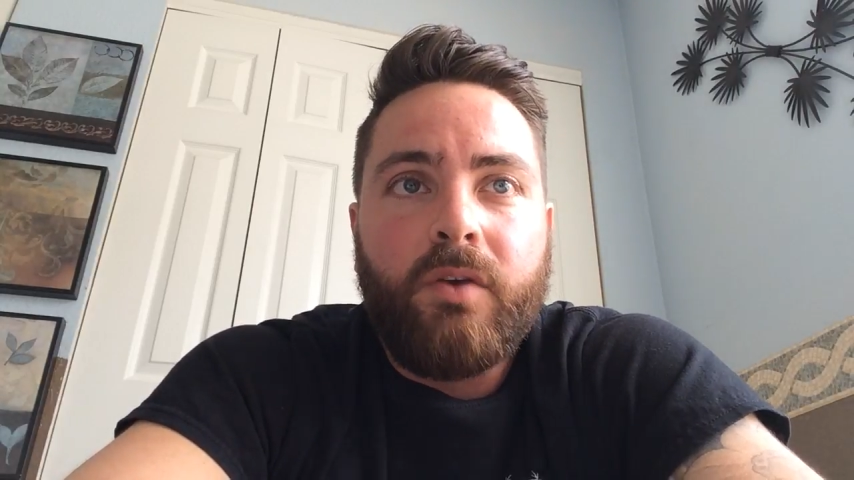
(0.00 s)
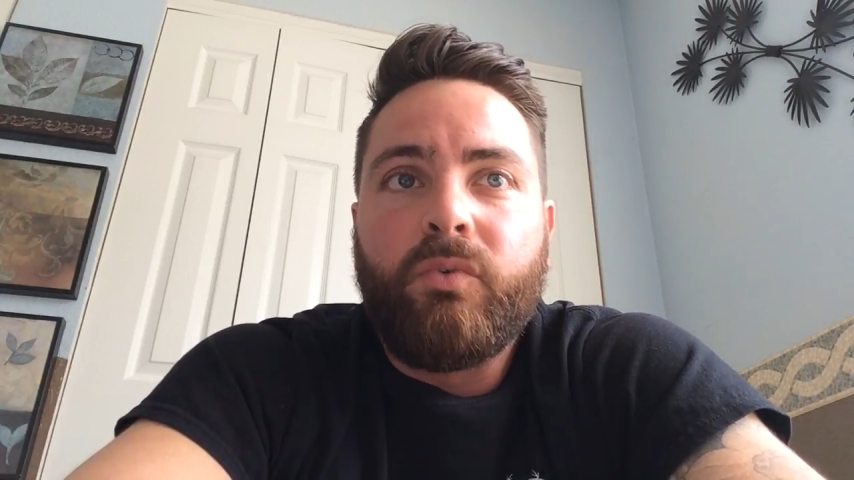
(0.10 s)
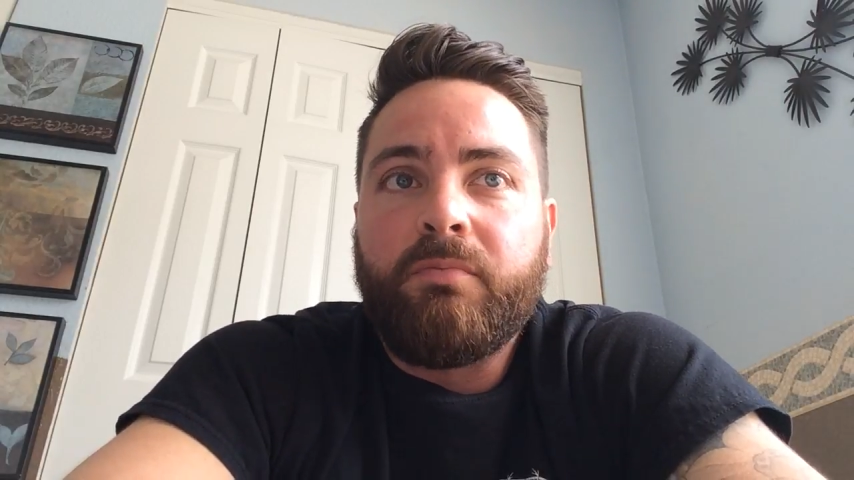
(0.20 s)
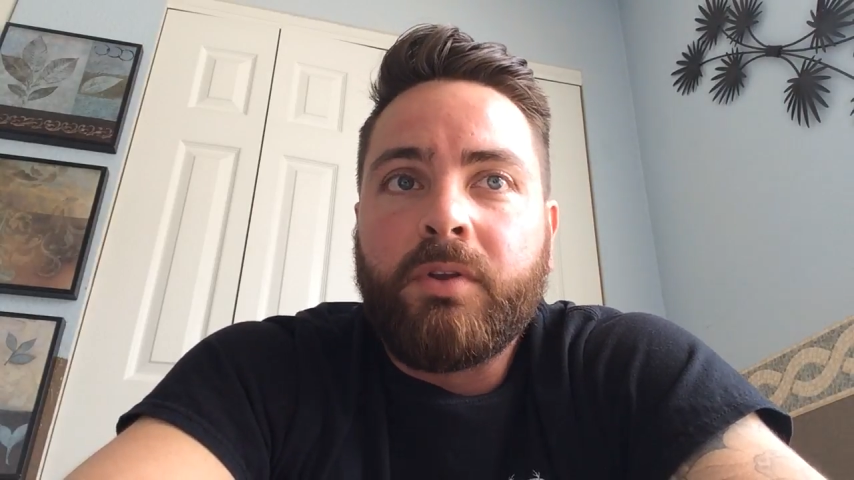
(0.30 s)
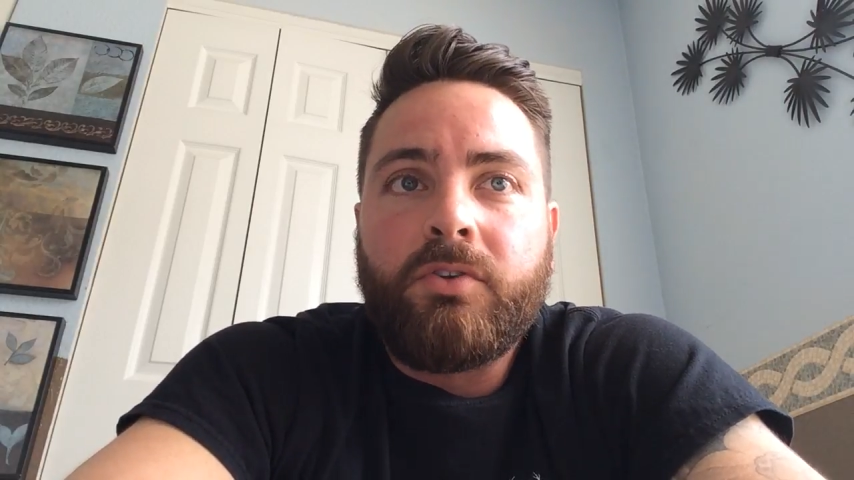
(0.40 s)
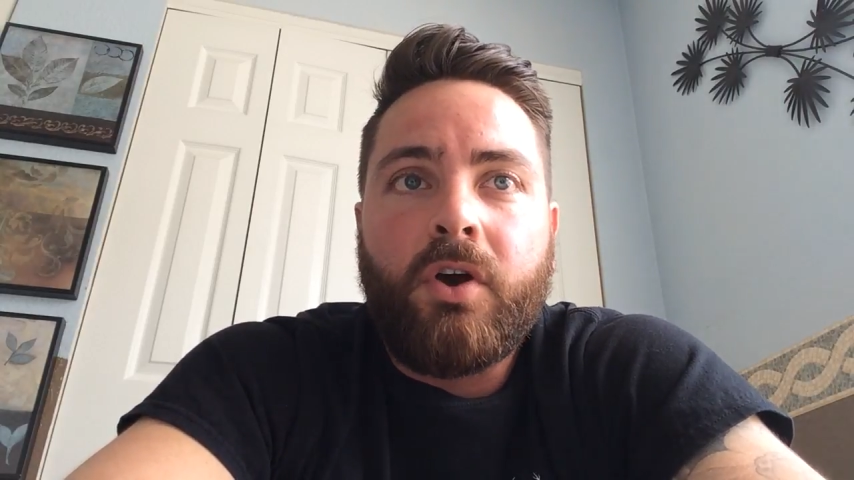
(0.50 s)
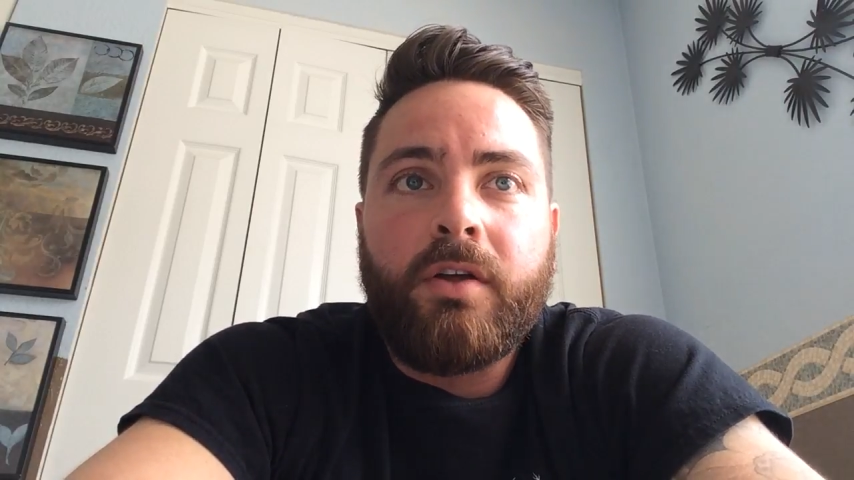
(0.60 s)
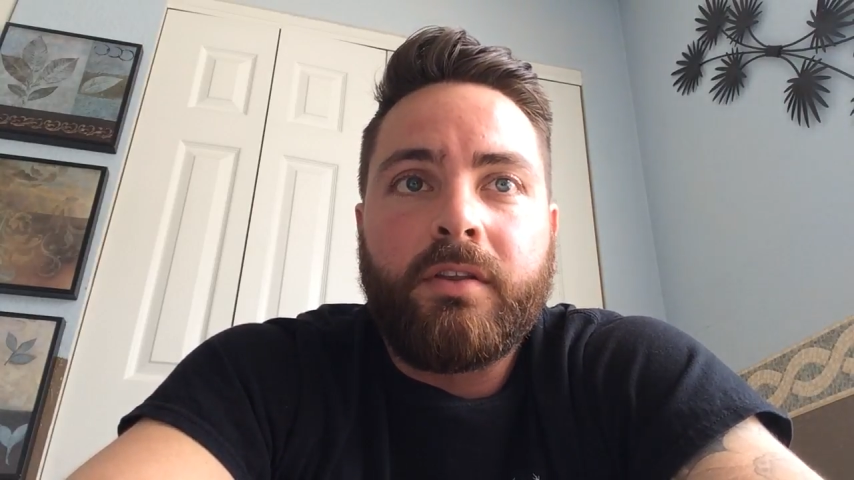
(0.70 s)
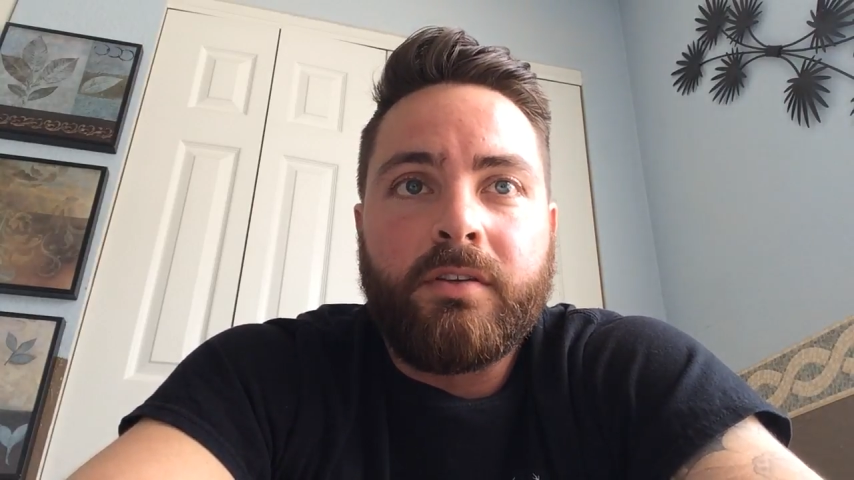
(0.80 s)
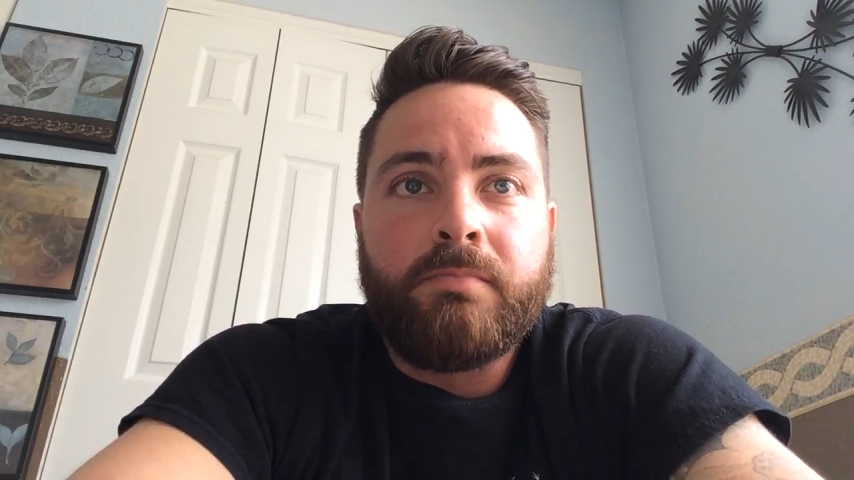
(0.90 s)
We've been
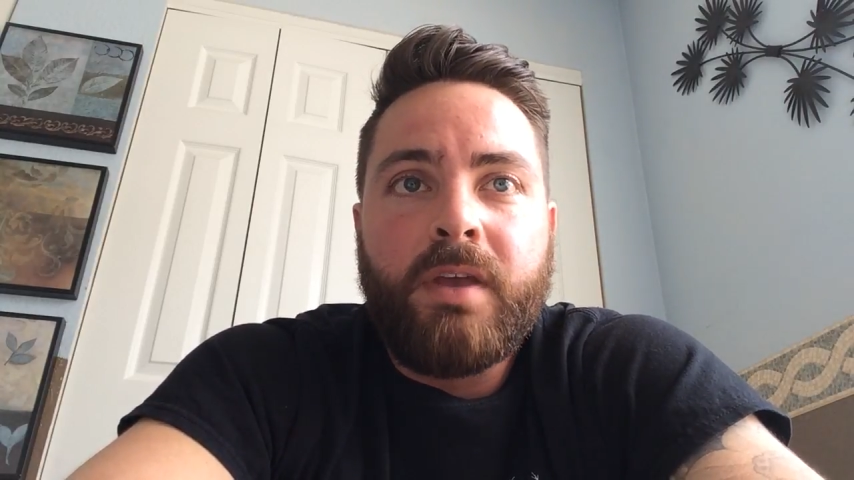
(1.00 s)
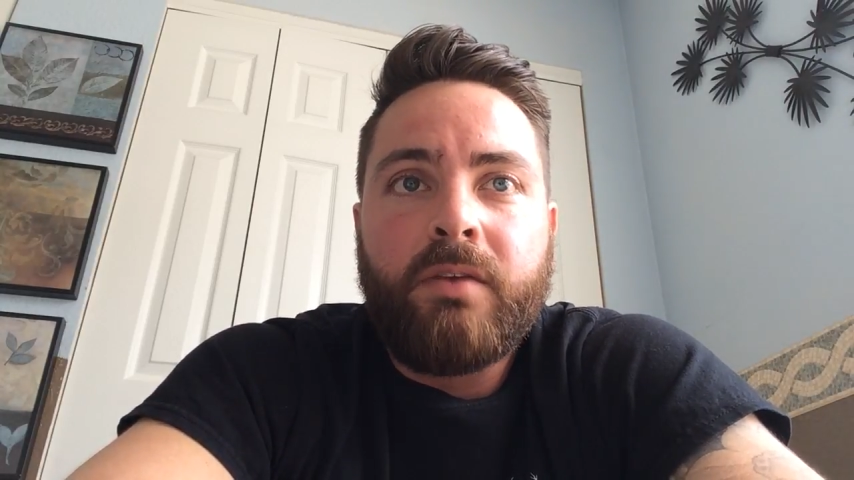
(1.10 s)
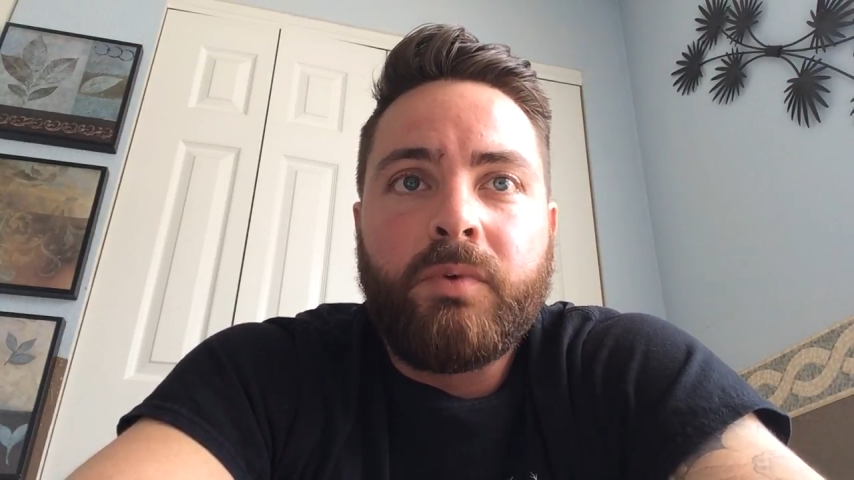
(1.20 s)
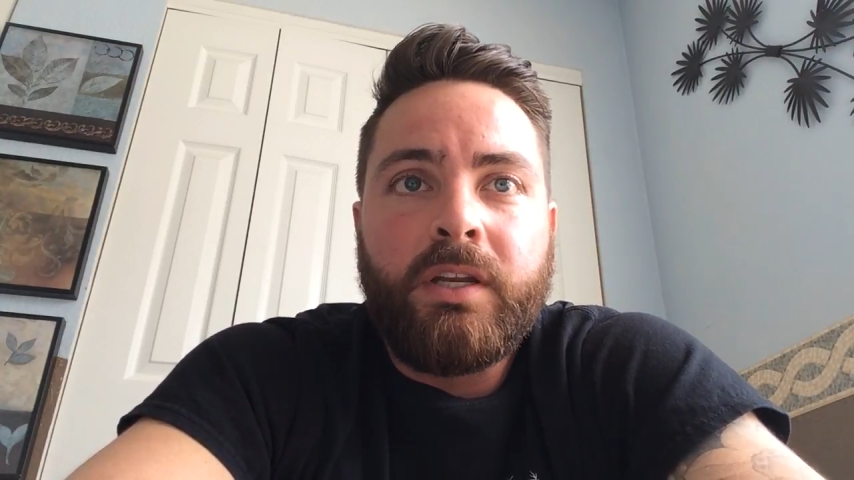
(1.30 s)
taught that as men,